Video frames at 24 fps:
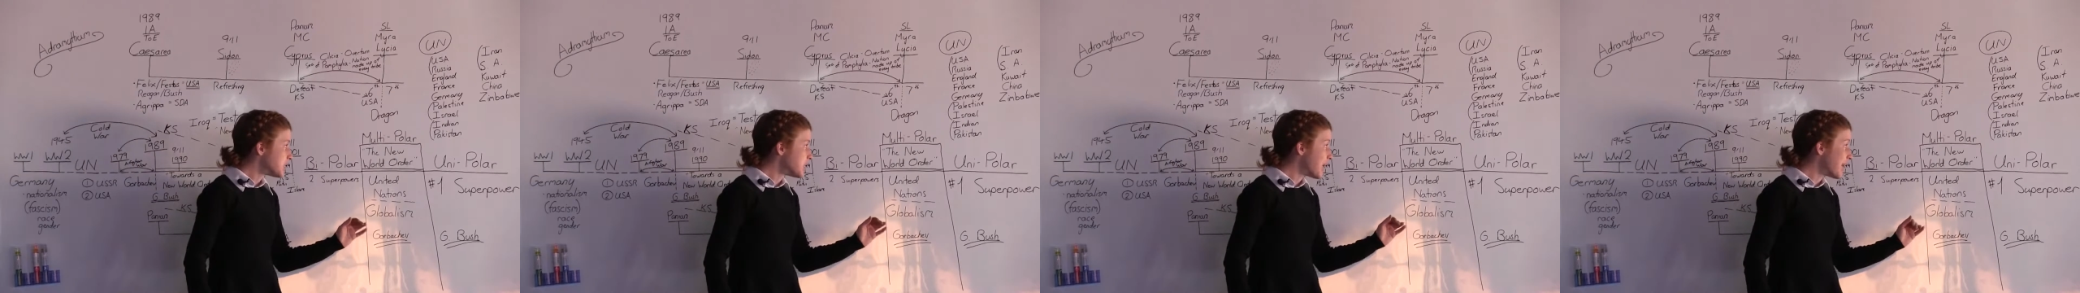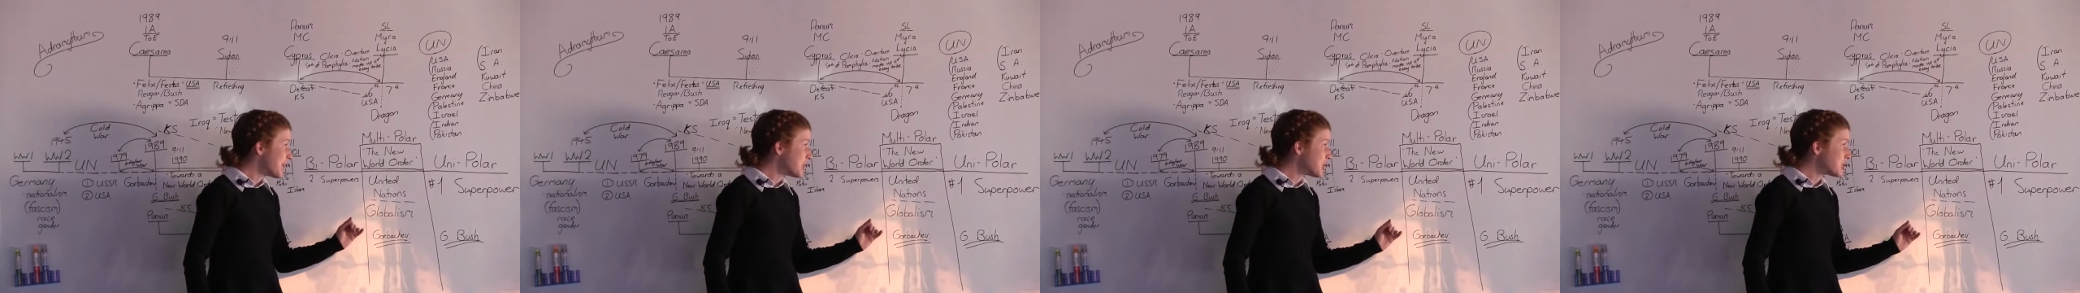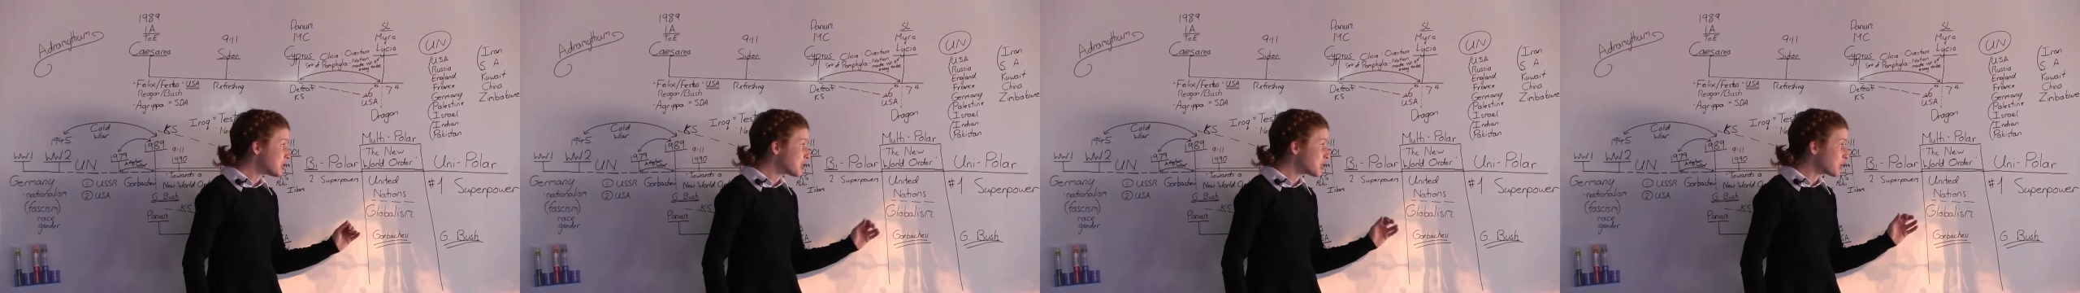
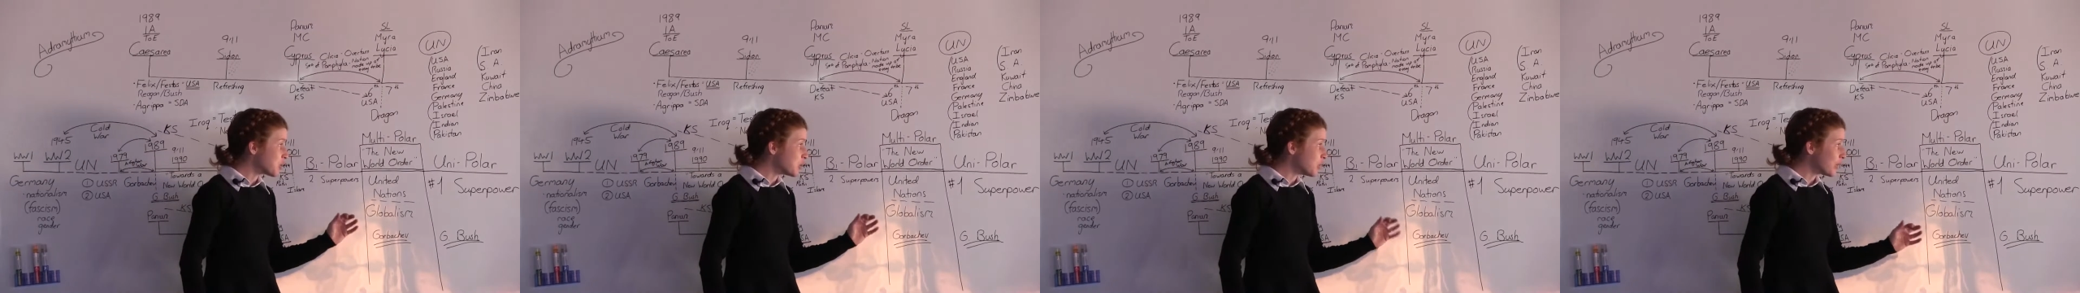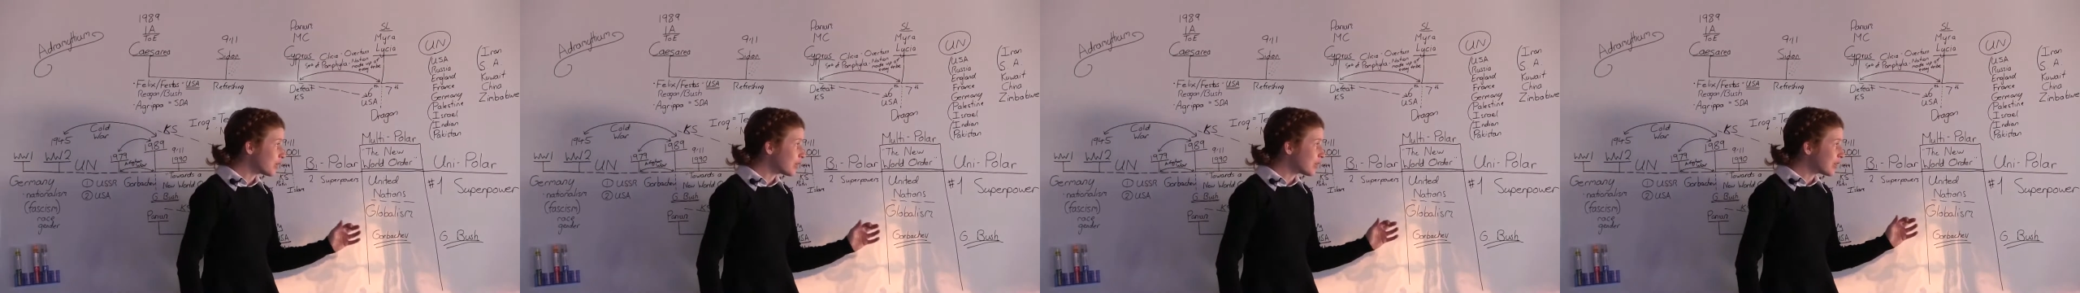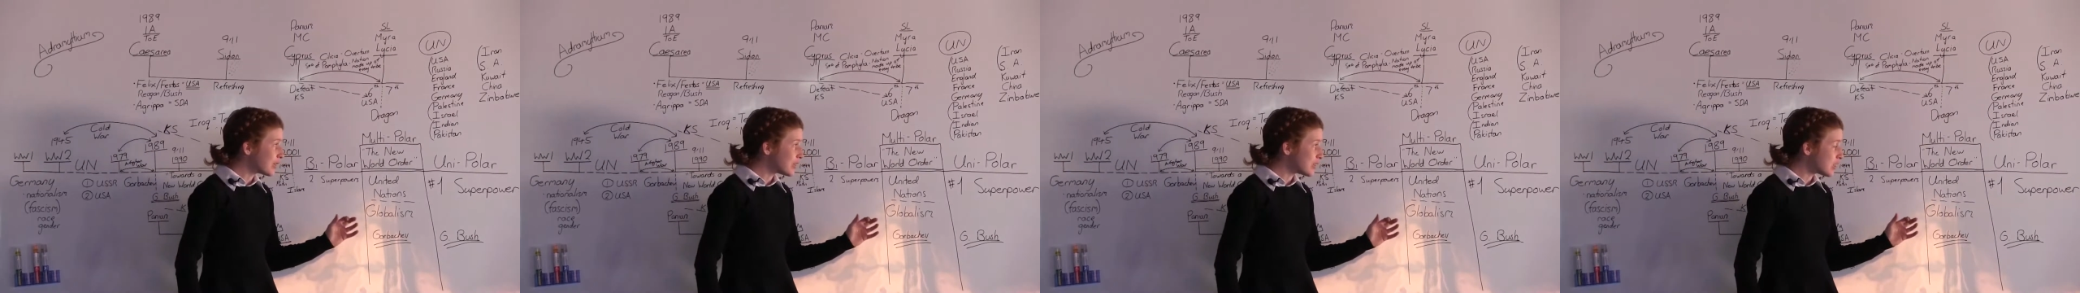Teaches a
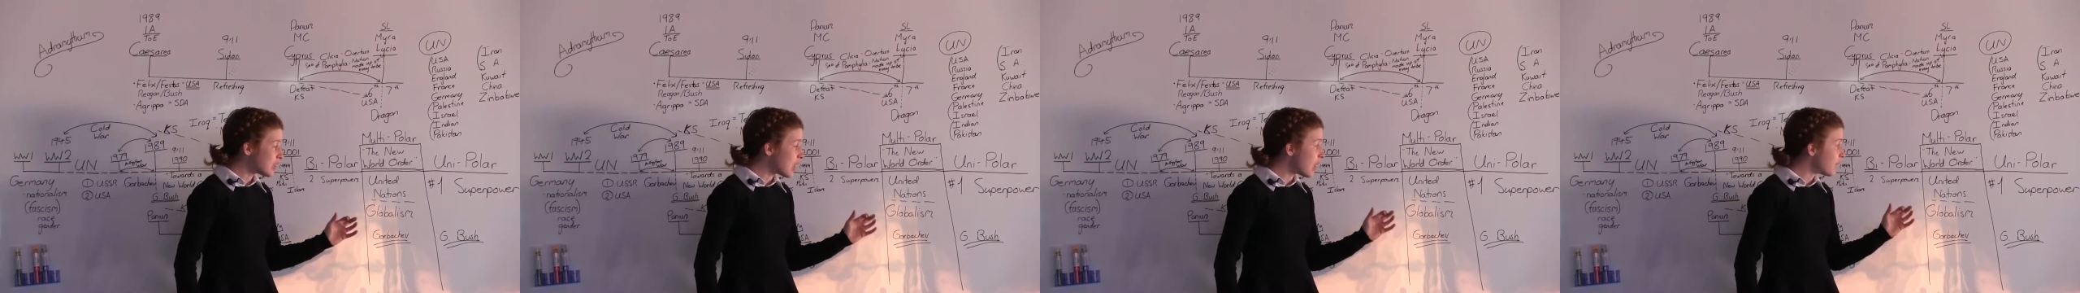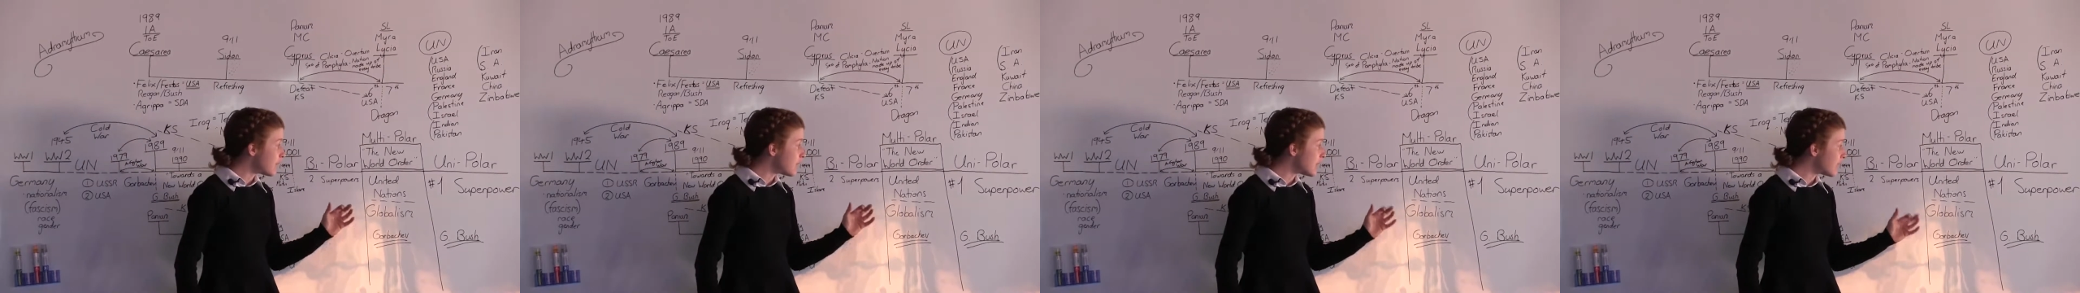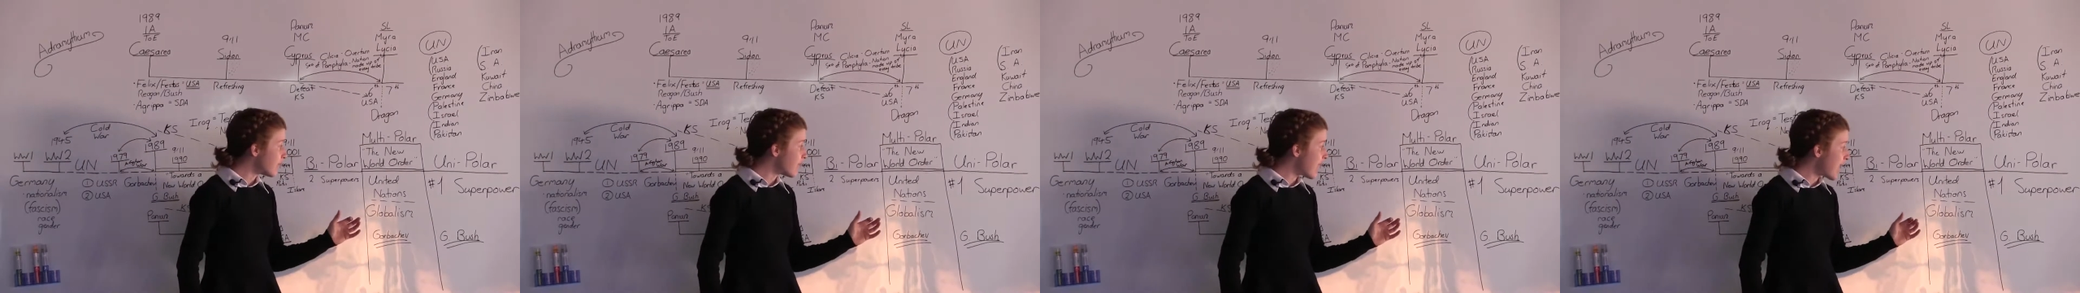good
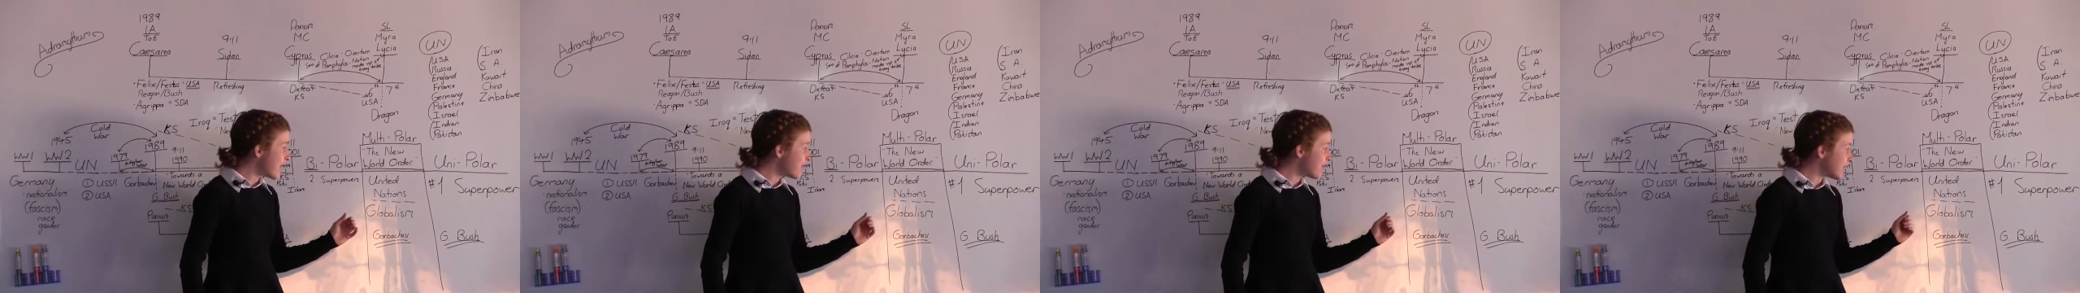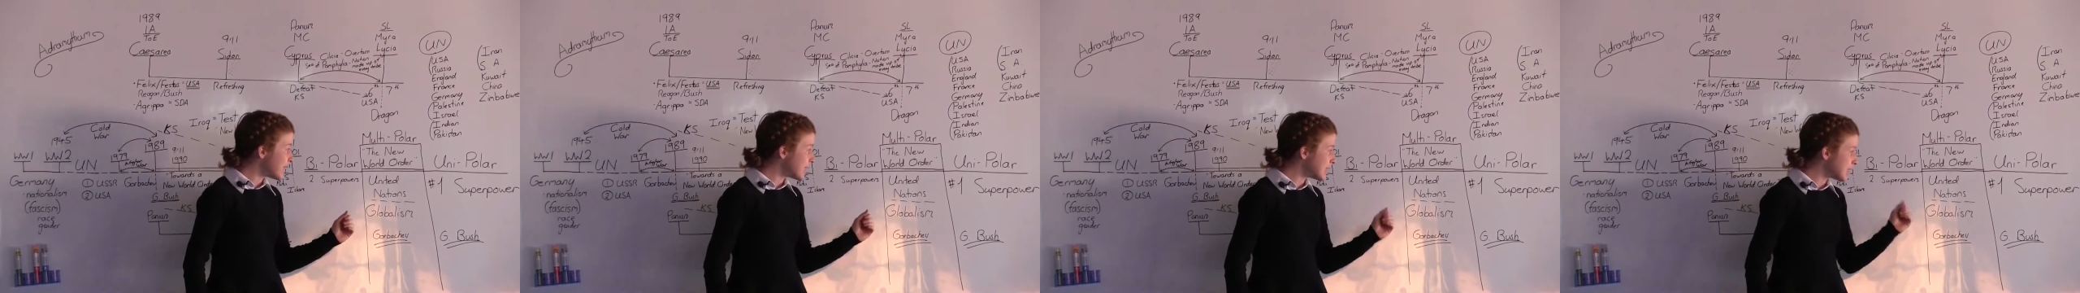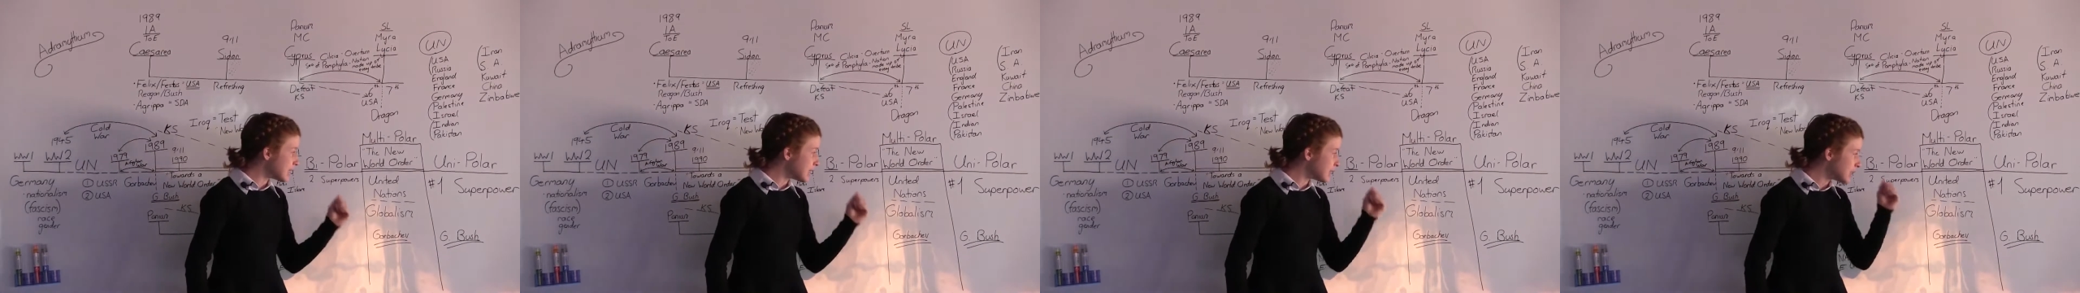conservative
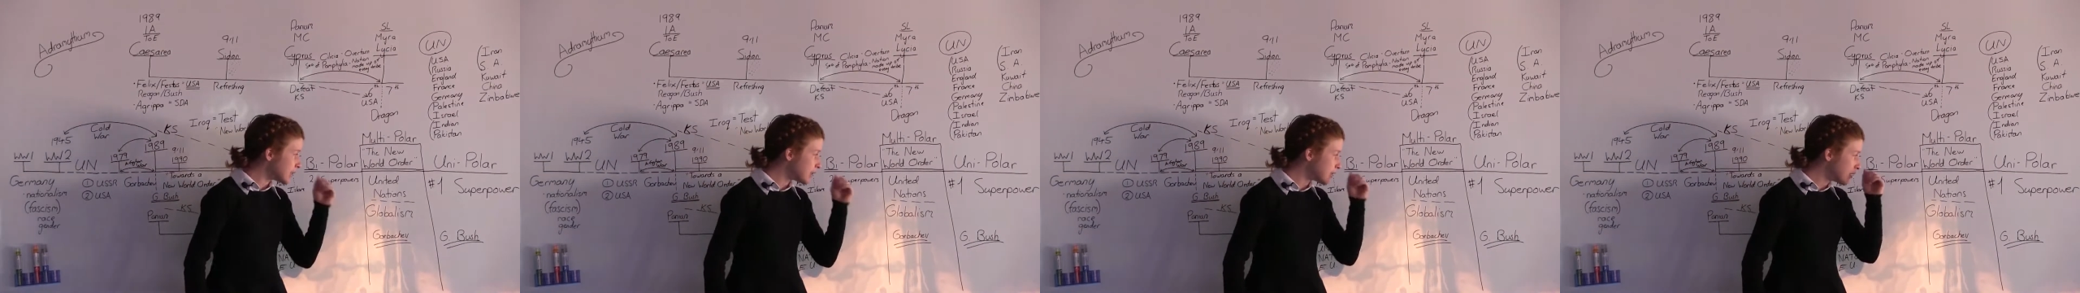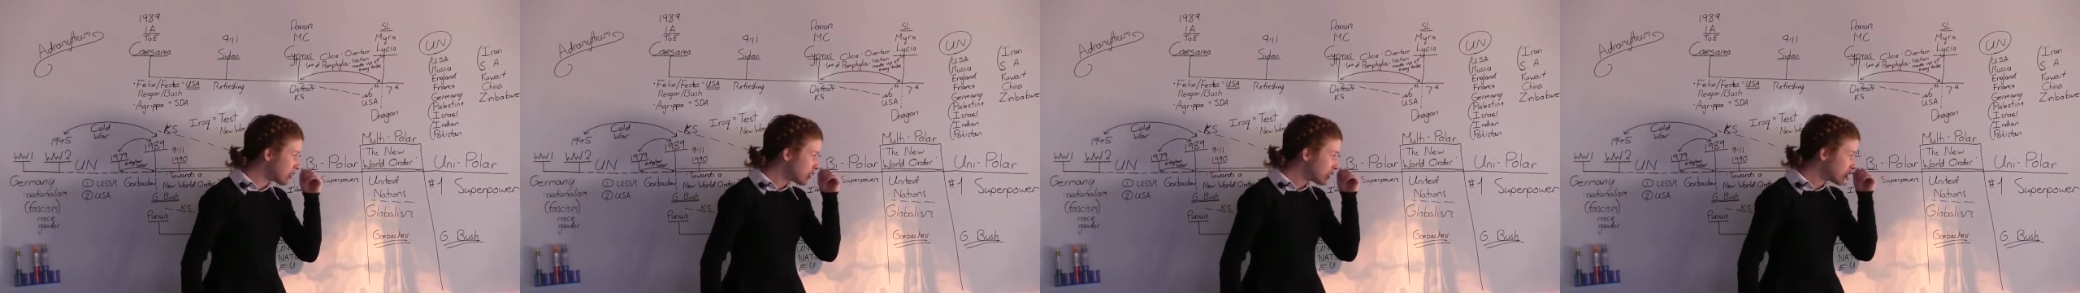Adventist.